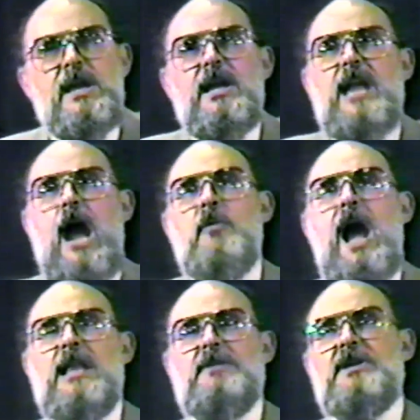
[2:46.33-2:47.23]
Now,
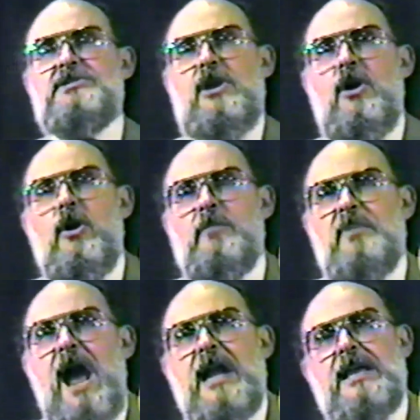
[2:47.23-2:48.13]
while there is a whole
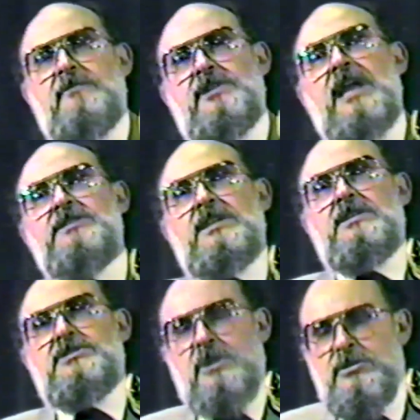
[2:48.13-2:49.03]
body of teaching
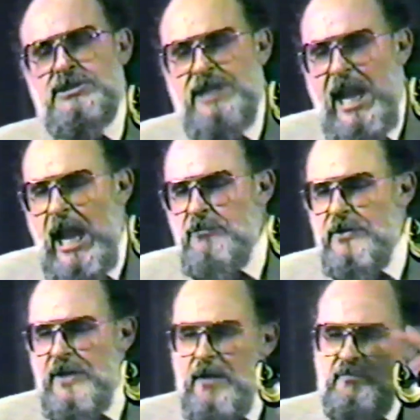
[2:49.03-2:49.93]
associated
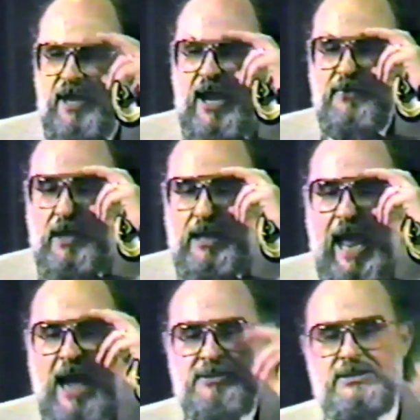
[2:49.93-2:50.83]
with him being the
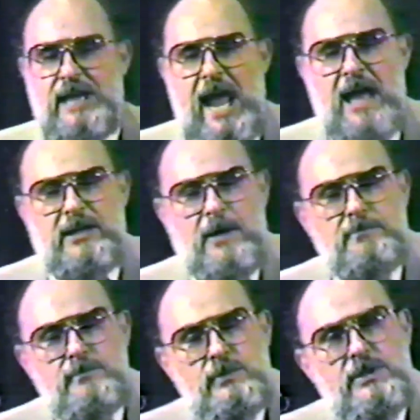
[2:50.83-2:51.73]
last
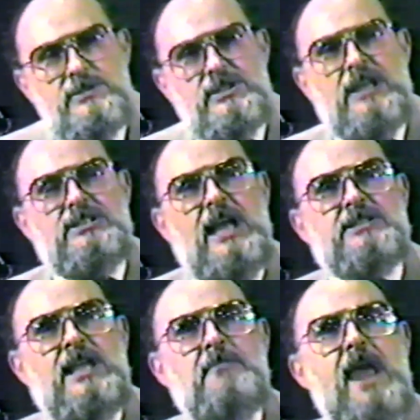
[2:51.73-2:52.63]
Adam, such
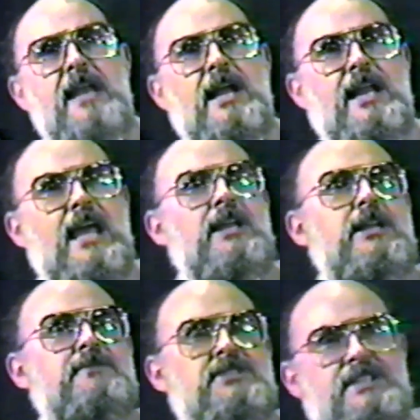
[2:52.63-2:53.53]
as he made an
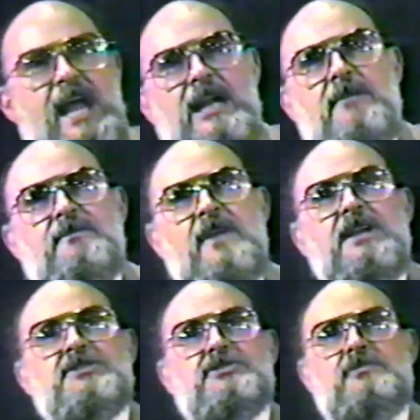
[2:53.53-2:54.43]
end of sin and
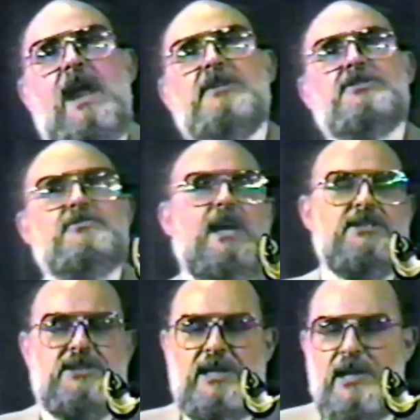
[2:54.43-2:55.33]
finished
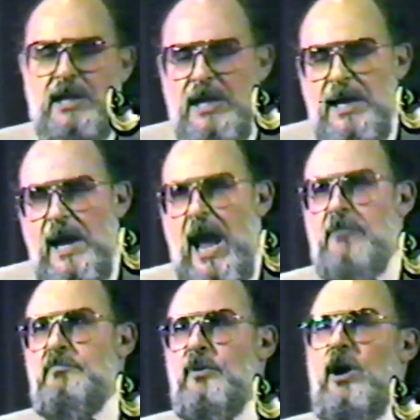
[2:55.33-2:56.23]
transgression
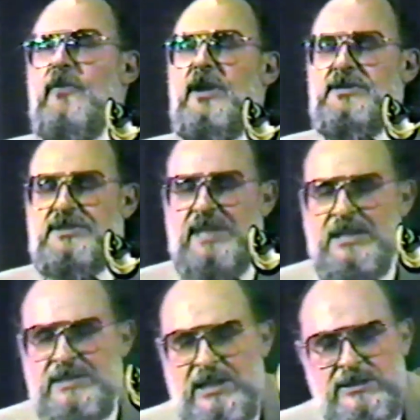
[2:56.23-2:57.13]
and bore their
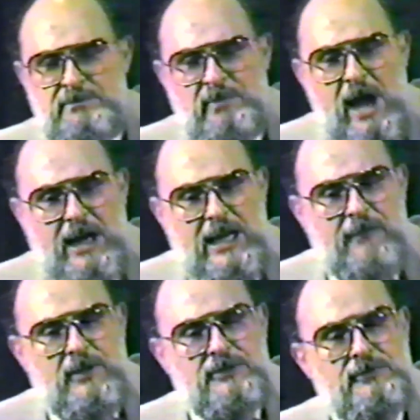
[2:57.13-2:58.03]
sins in his body
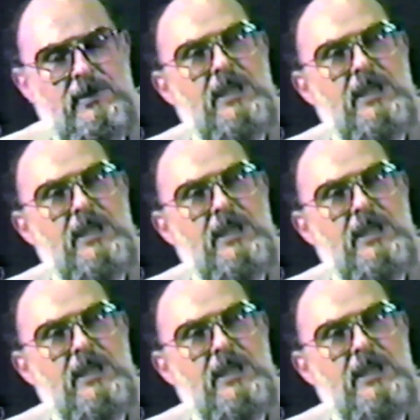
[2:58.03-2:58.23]
on the tree